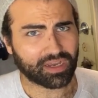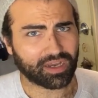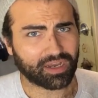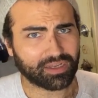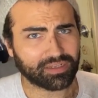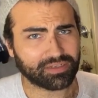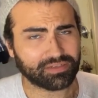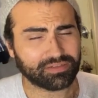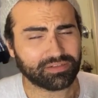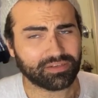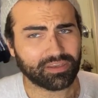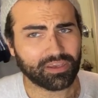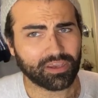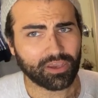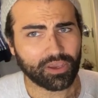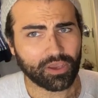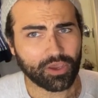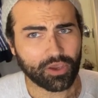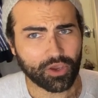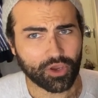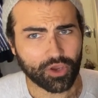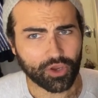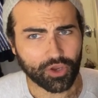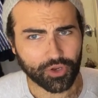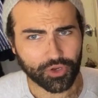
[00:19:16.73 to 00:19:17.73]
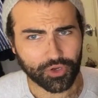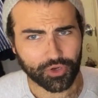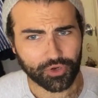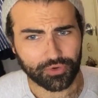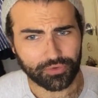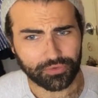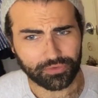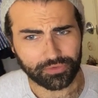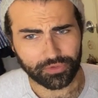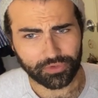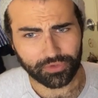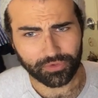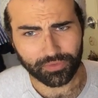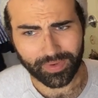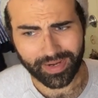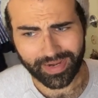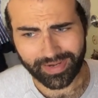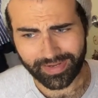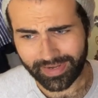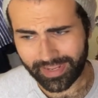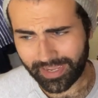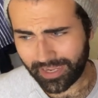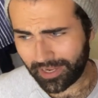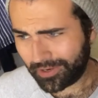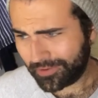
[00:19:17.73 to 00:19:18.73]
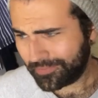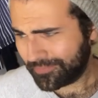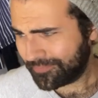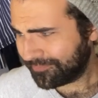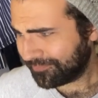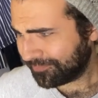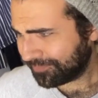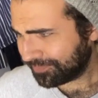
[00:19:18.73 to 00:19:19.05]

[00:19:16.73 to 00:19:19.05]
on Hulu right now.